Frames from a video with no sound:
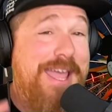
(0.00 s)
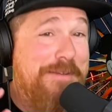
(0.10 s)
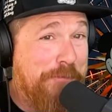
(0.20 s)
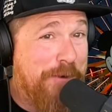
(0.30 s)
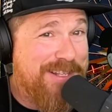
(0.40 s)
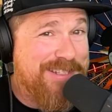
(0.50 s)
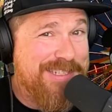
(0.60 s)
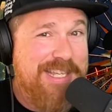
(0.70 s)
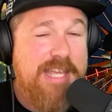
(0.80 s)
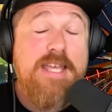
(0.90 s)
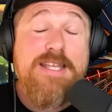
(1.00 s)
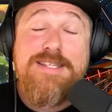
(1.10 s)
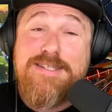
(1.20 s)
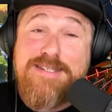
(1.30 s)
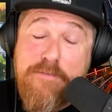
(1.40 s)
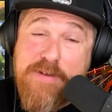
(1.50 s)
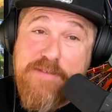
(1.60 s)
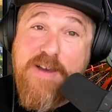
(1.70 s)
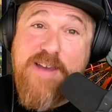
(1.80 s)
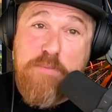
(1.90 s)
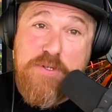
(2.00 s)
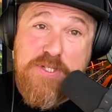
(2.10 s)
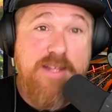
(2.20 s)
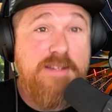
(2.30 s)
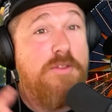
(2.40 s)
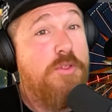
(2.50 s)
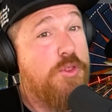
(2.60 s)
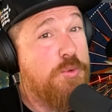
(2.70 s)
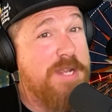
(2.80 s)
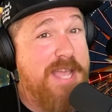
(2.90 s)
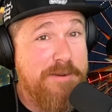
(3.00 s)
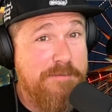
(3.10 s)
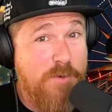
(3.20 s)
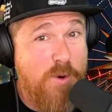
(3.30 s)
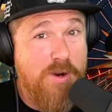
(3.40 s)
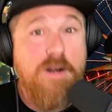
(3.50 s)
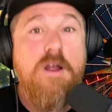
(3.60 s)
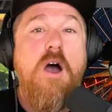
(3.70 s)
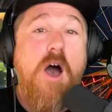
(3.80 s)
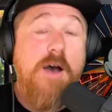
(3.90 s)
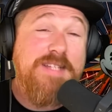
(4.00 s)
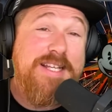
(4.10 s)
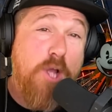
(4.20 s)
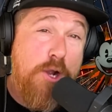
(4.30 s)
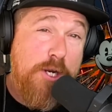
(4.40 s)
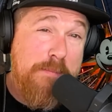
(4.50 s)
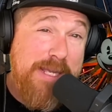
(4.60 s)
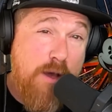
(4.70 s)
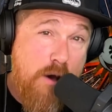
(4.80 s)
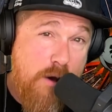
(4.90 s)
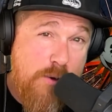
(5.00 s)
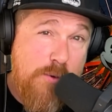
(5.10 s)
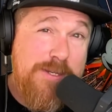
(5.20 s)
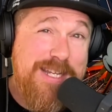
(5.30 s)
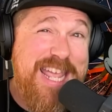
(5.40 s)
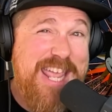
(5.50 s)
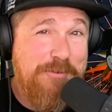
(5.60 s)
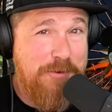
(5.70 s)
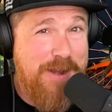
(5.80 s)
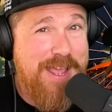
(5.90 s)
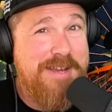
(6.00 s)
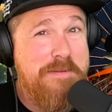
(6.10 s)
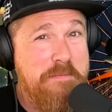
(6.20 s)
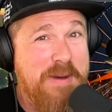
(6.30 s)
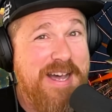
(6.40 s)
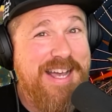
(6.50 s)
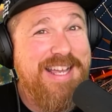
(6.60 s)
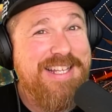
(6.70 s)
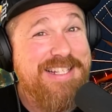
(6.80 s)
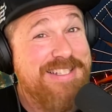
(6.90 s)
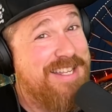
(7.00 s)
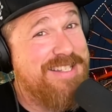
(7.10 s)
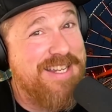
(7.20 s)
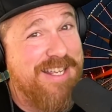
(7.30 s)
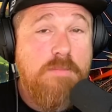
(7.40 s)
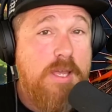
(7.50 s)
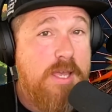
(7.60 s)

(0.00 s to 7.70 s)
And friends, 75%, 3 out of 4 of these are going to be owned and ran by Disney.